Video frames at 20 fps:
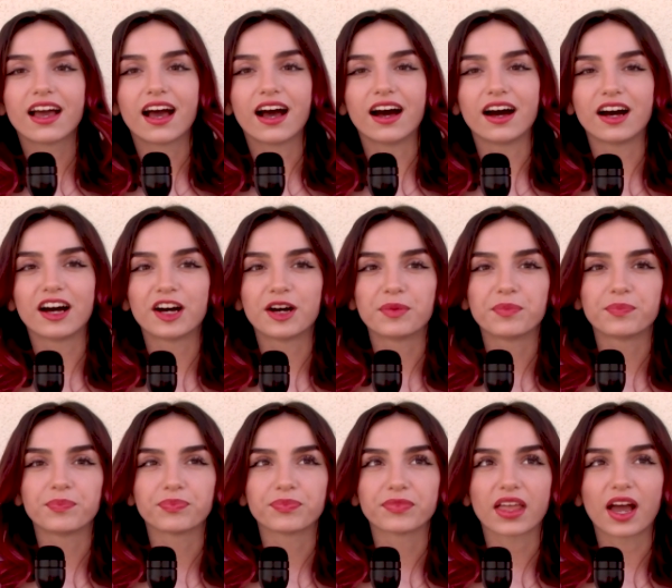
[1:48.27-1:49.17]

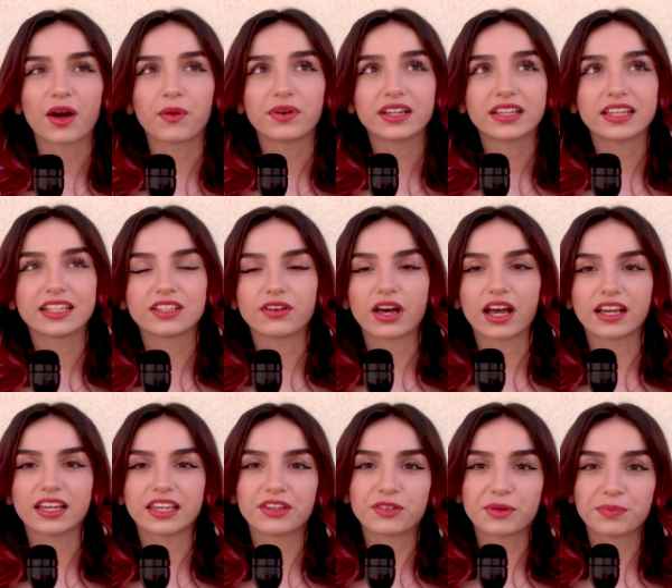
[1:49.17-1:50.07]
Um, I want to a,
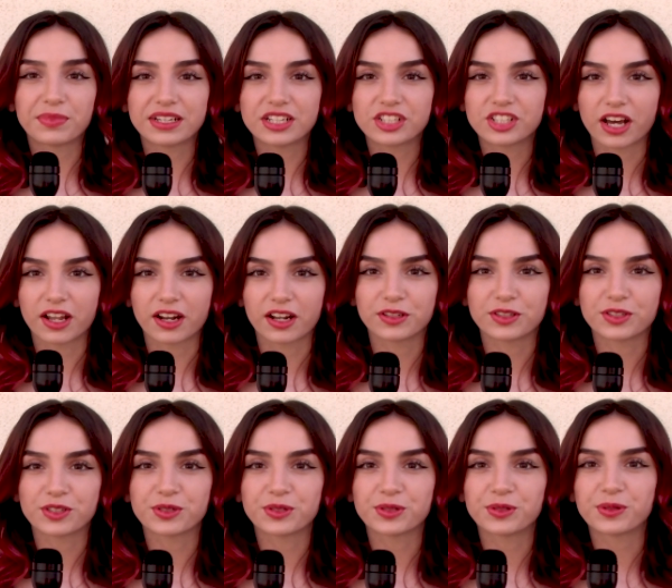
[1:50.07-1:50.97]
give a big shout out
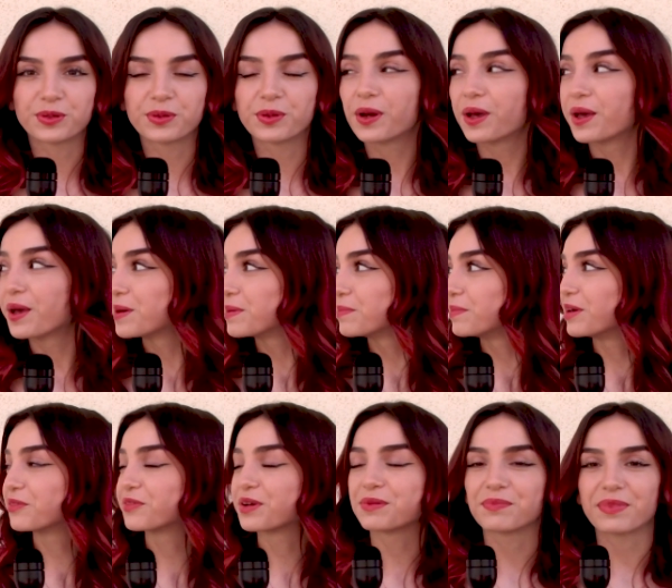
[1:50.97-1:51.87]
to my
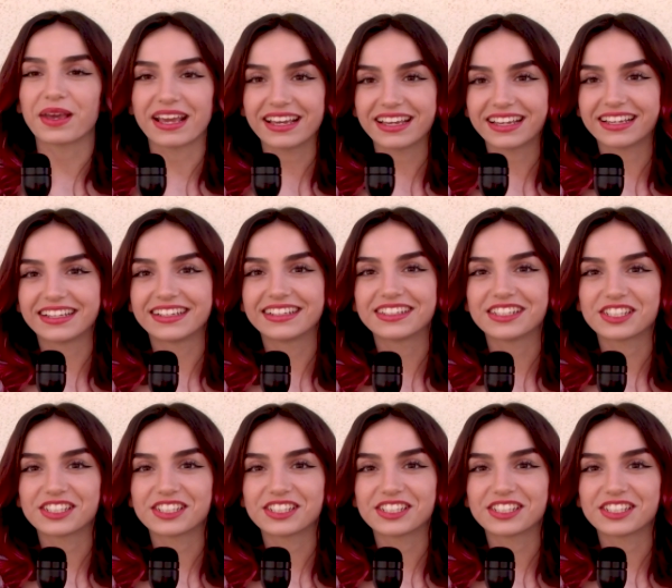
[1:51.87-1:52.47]
friend Peyton.